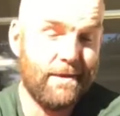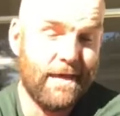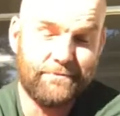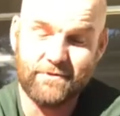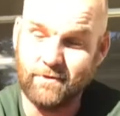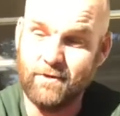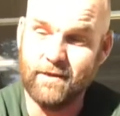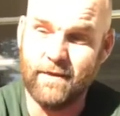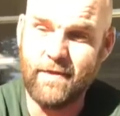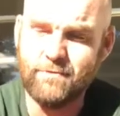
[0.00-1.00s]

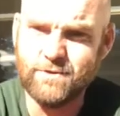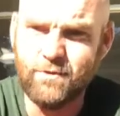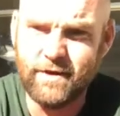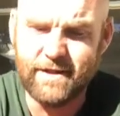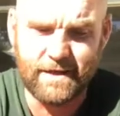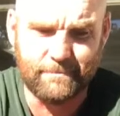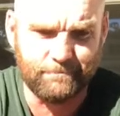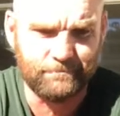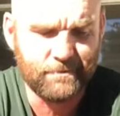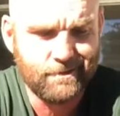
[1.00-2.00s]
Absolutely. And that was quite, I
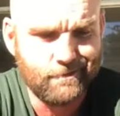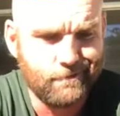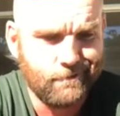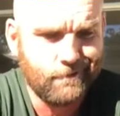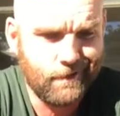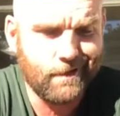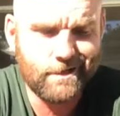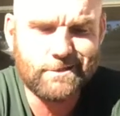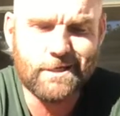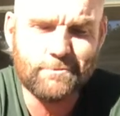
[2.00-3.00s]

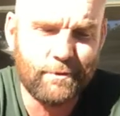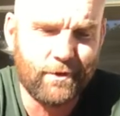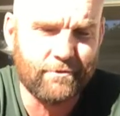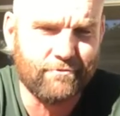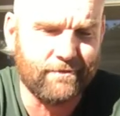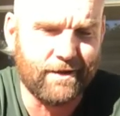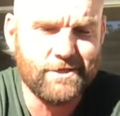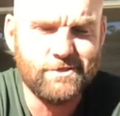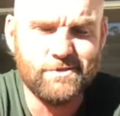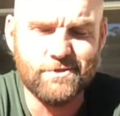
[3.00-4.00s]
guess that's been one of the
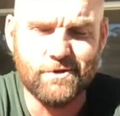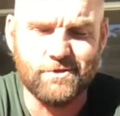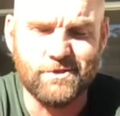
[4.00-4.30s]
revelations,